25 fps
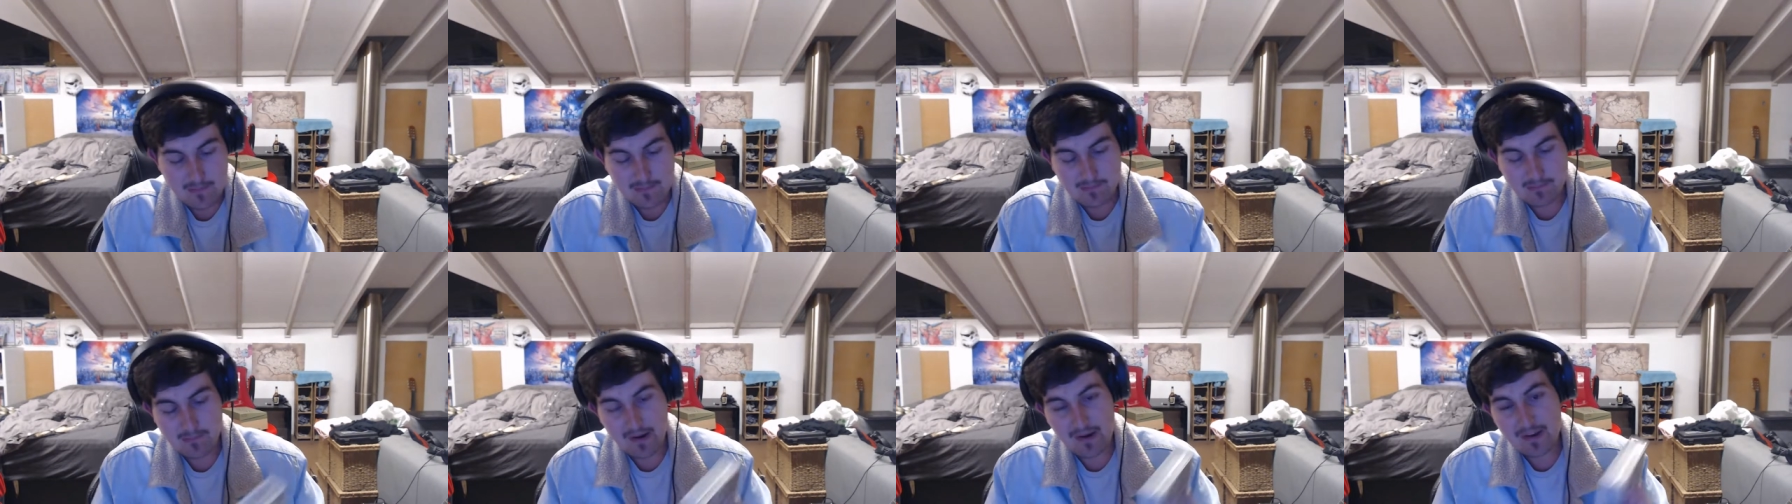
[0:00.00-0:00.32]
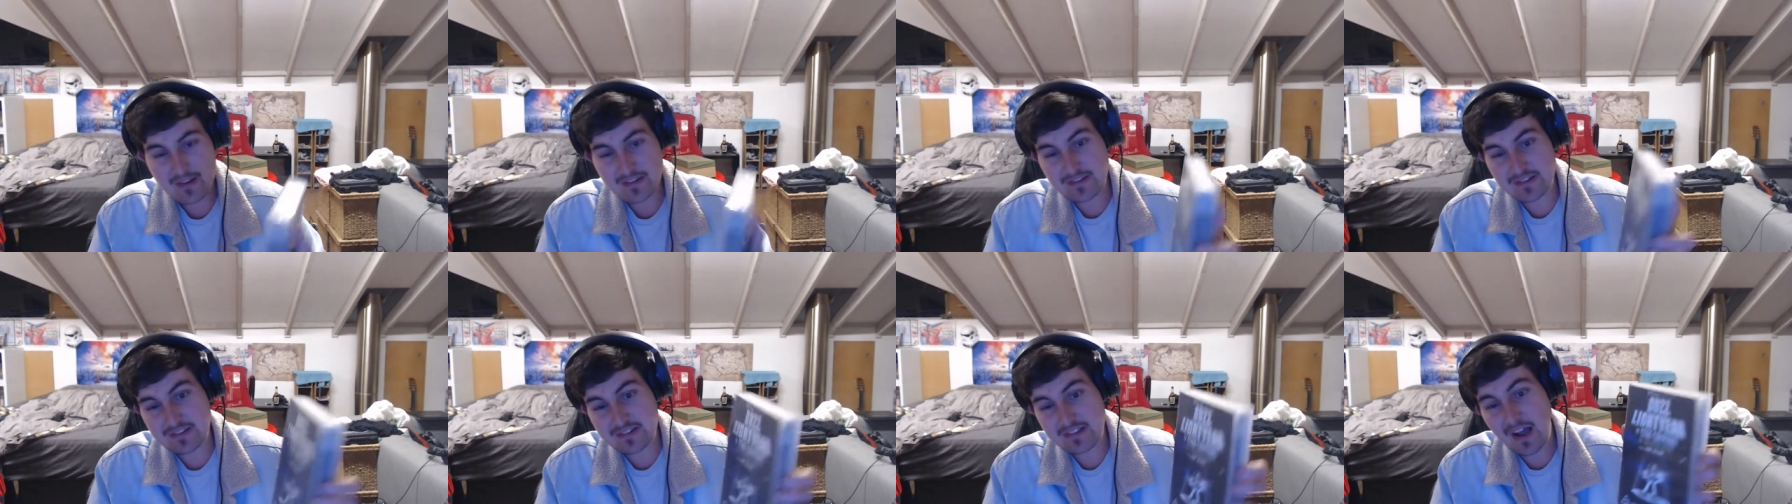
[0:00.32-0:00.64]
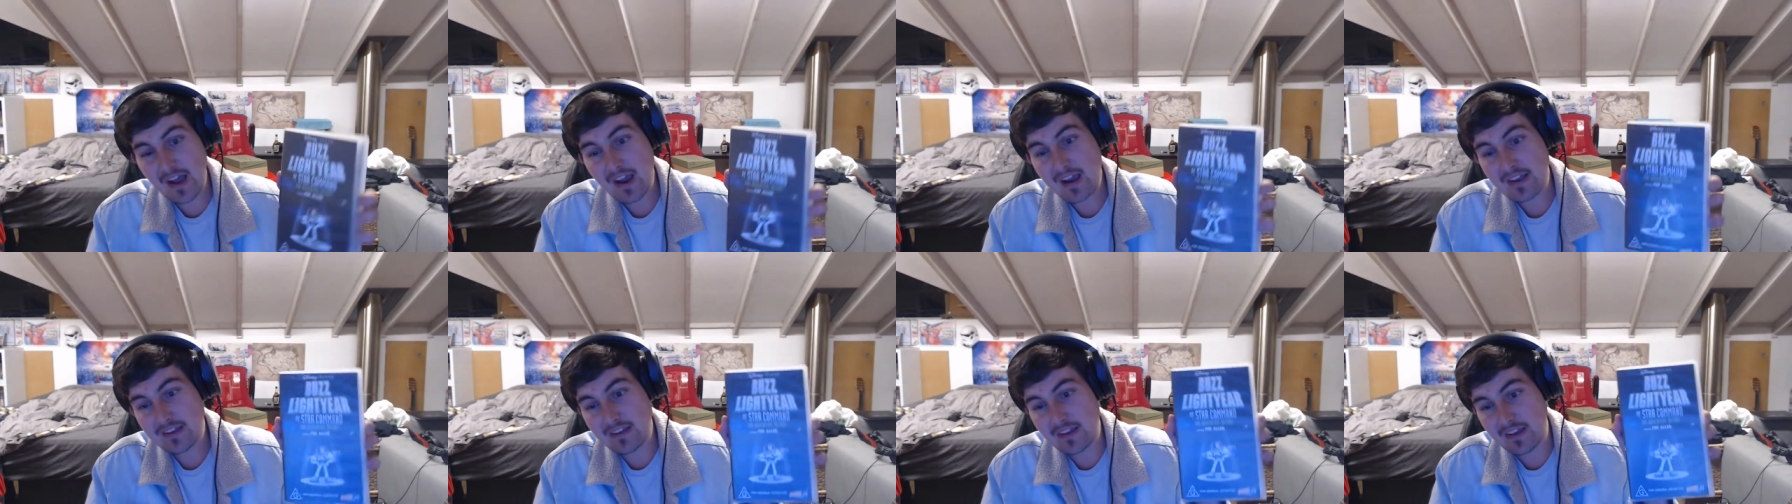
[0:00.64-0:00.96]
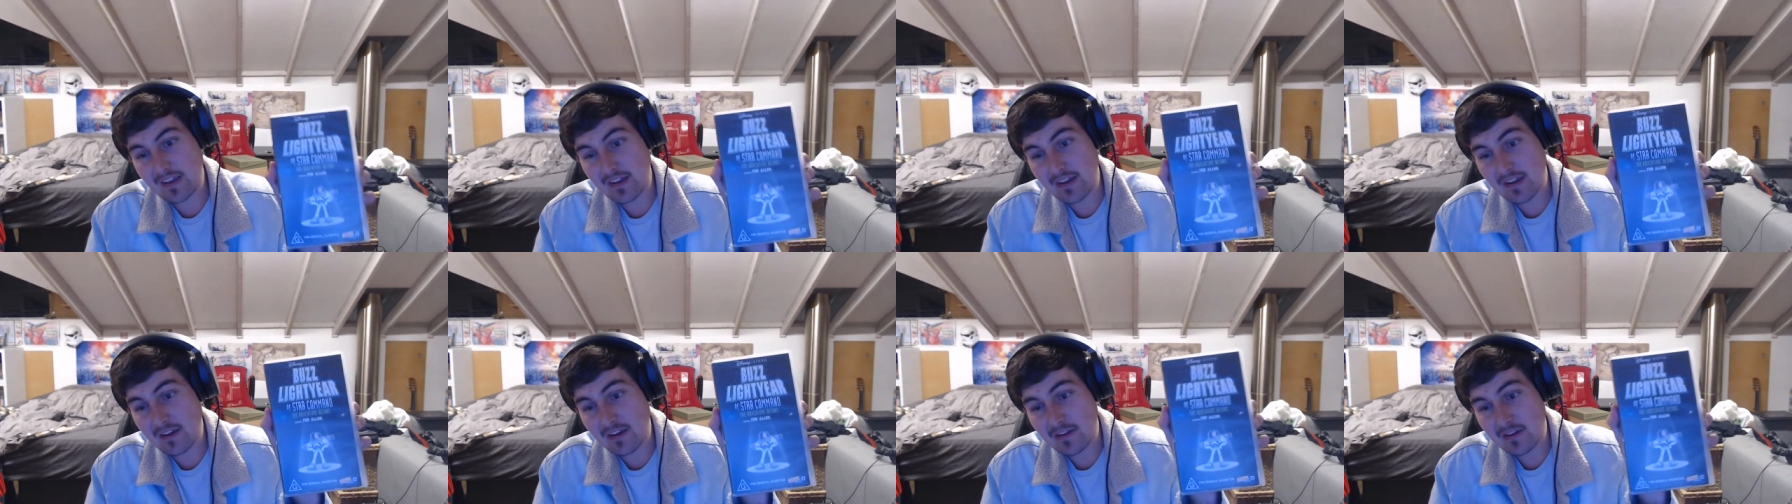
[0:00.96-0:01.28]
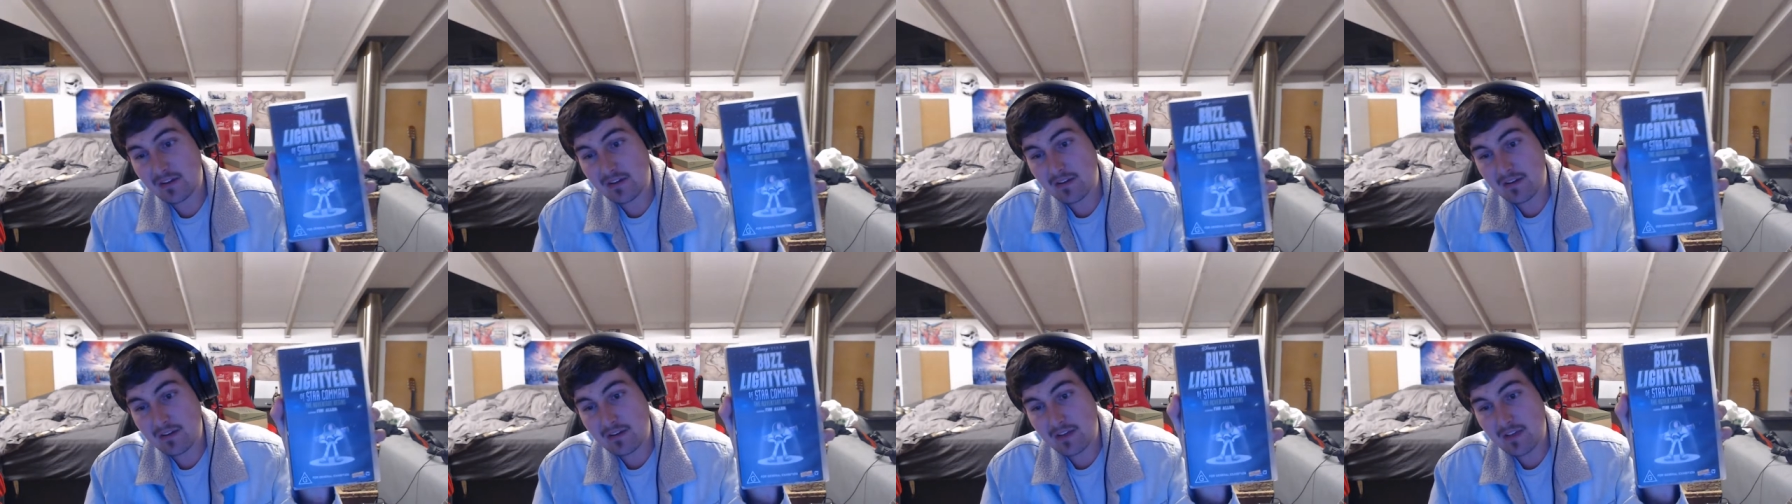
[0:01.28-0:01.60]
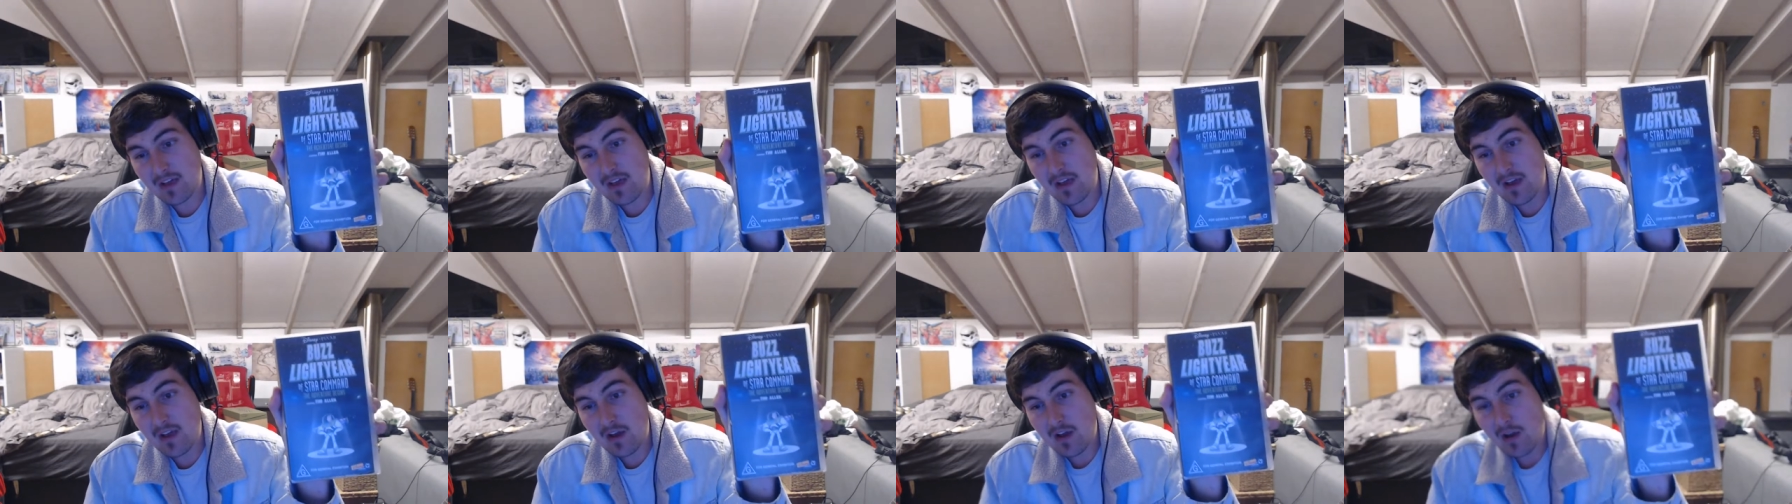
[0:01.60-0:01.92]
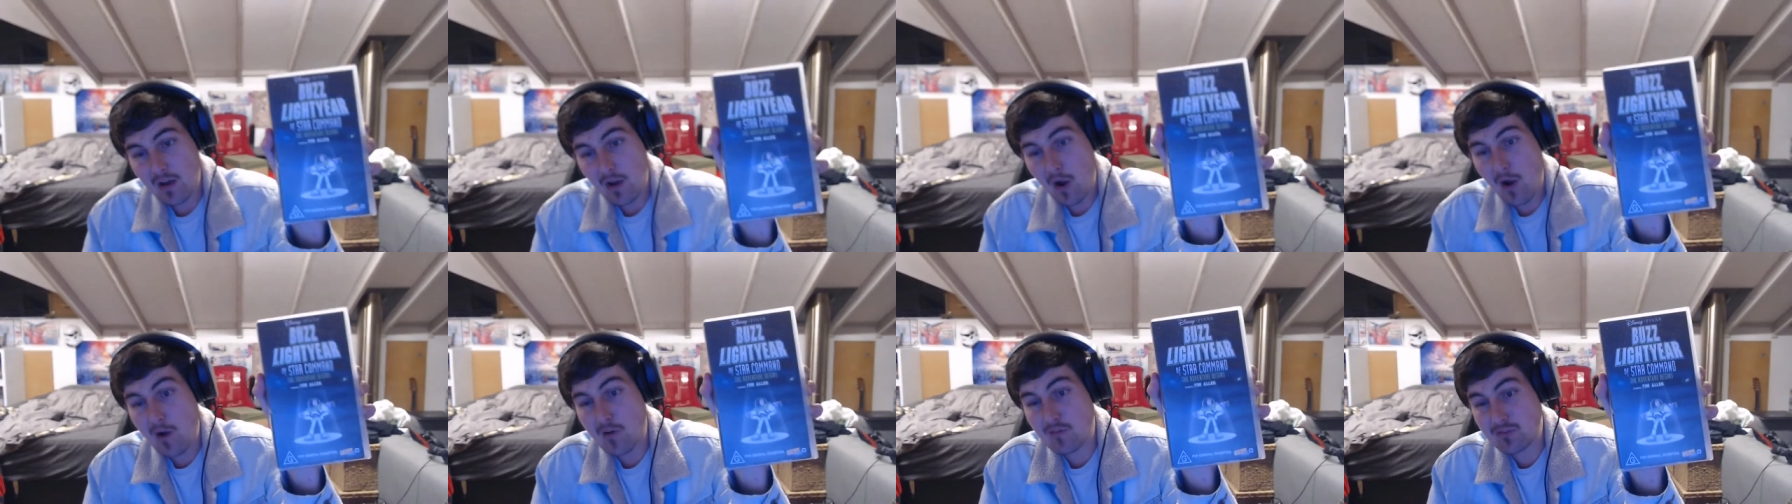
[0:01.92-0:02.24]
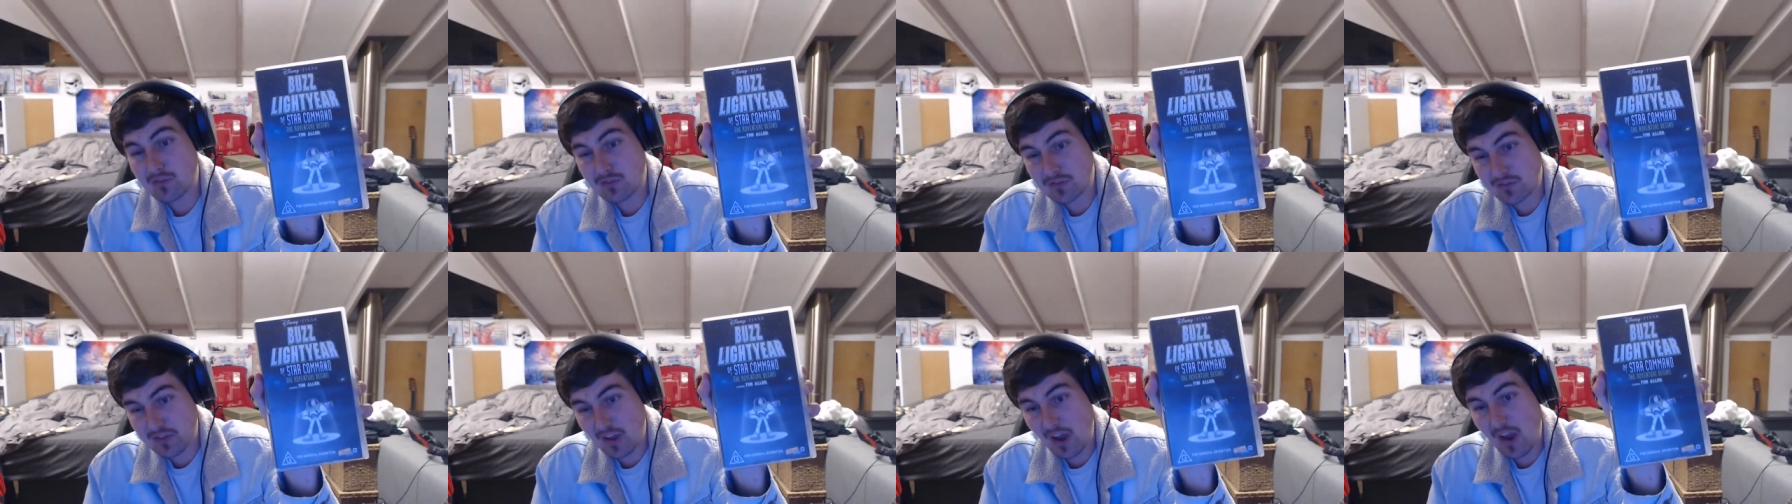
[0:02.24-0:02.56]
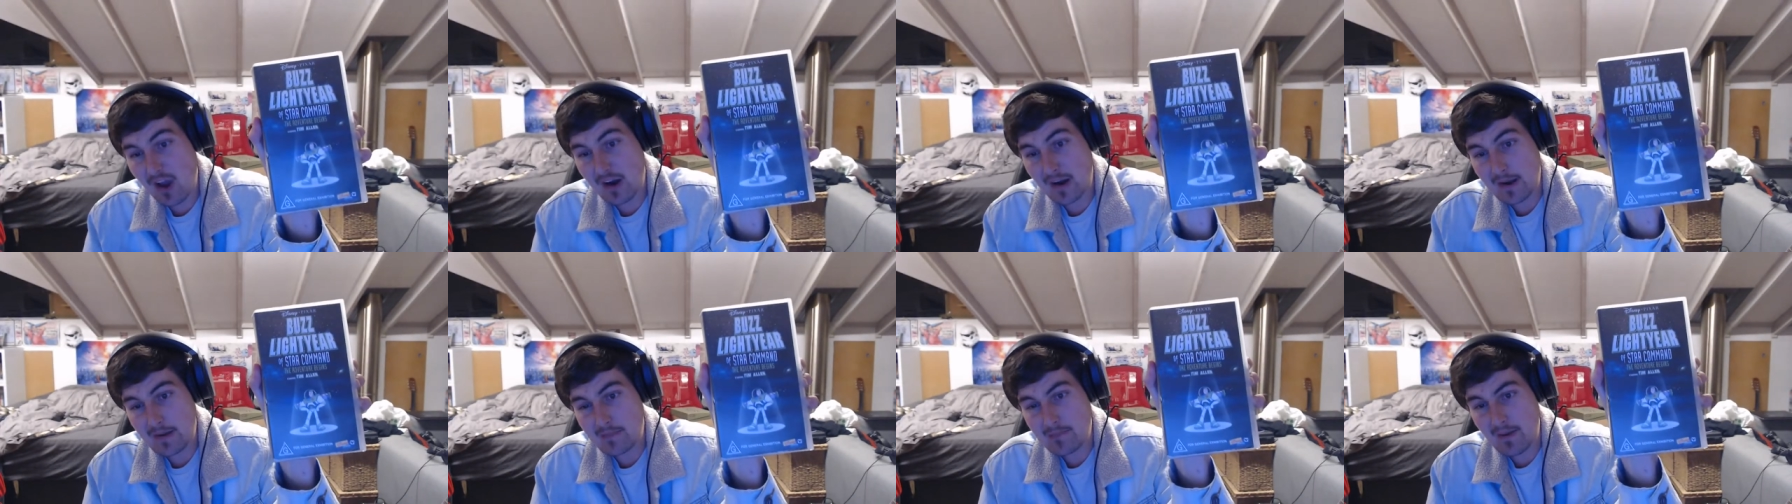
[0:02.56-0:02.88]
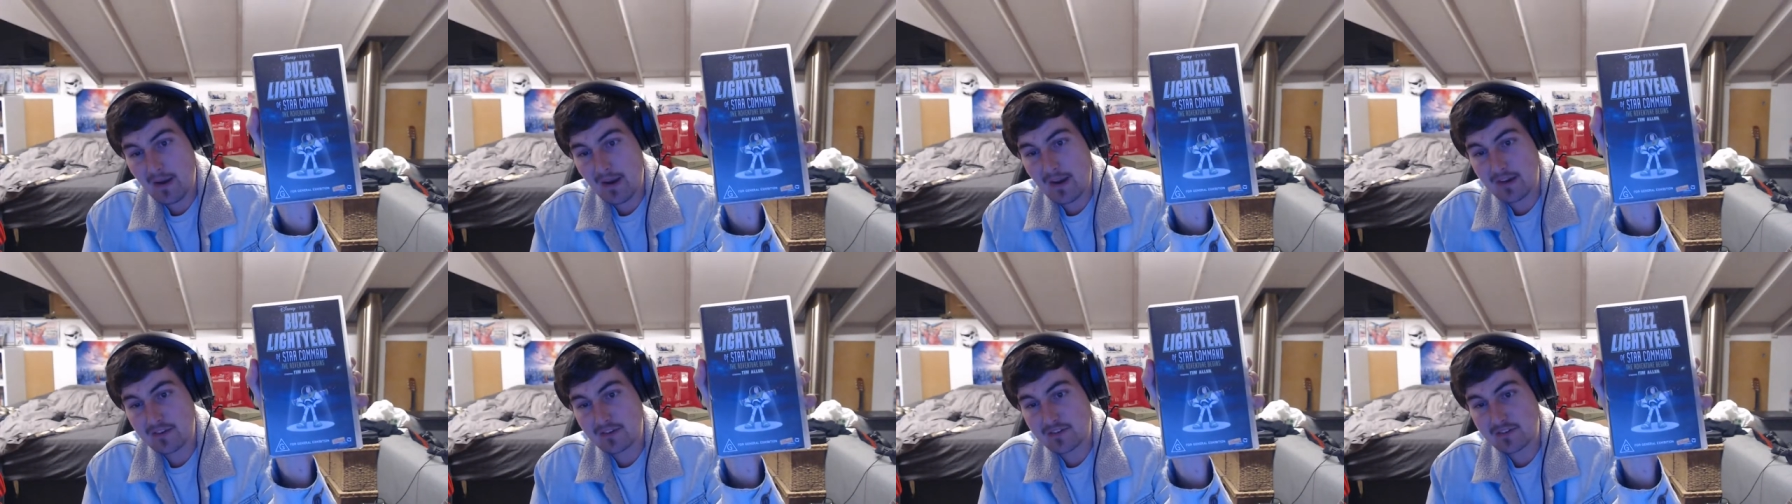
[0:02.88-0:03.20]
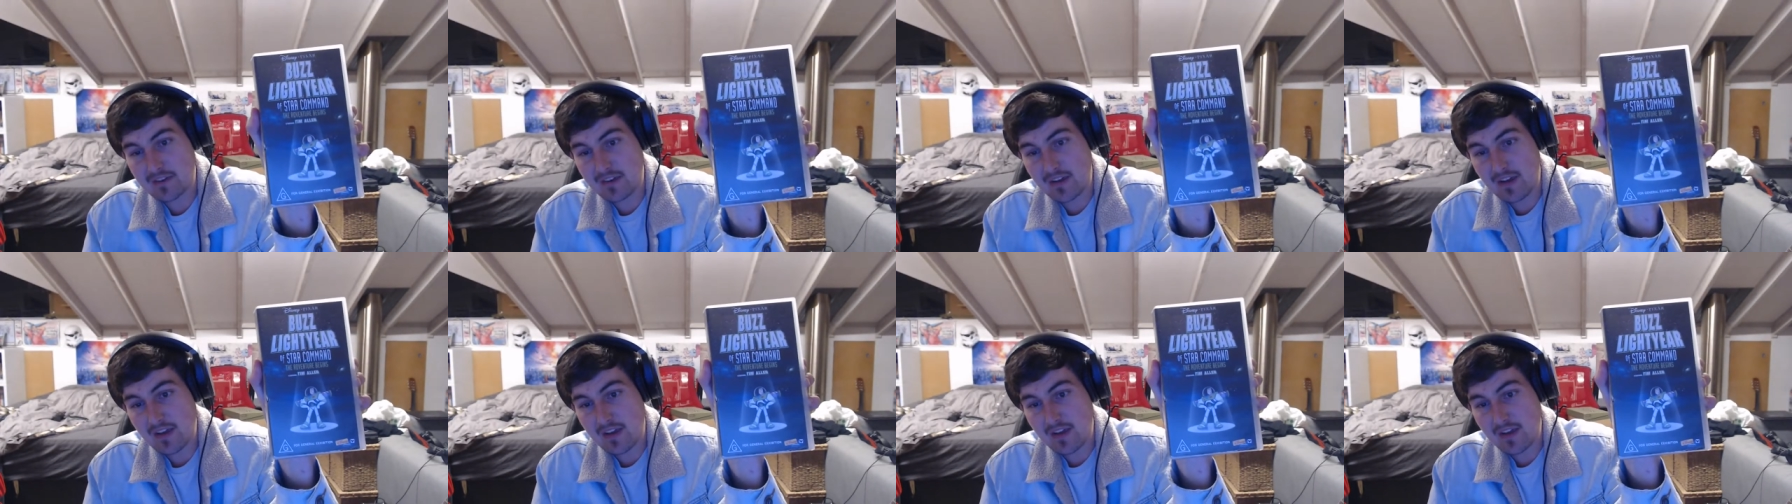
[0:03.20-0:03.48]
Buzz Lightyear of Star Command.